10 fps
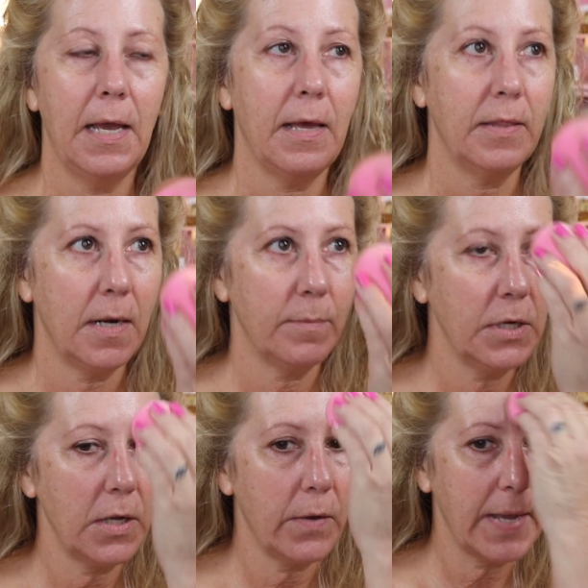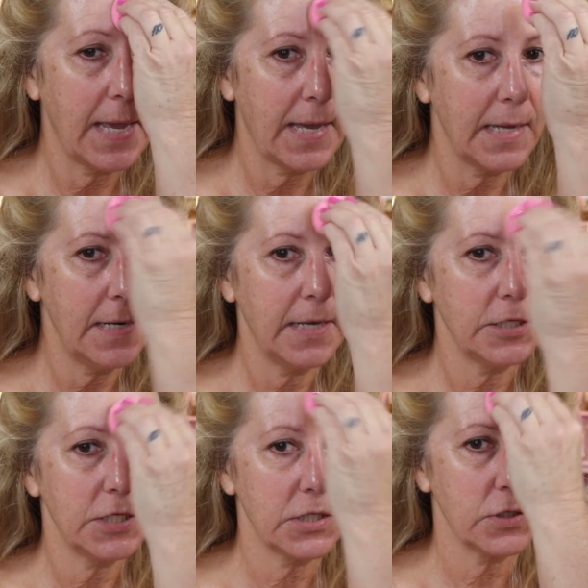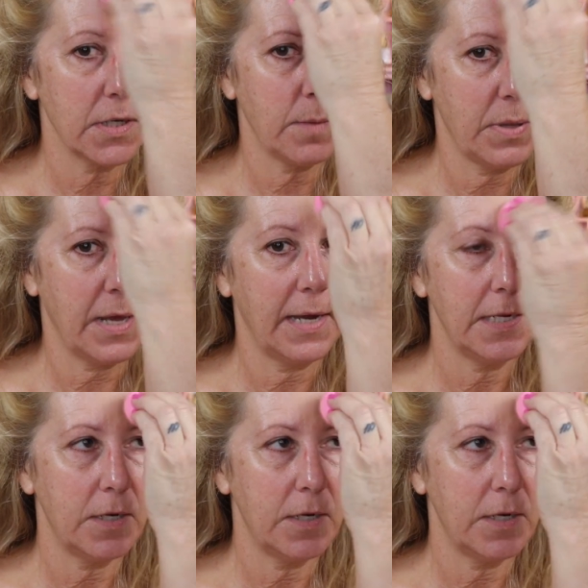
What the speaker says: And then I'm going to go ahead and just start applying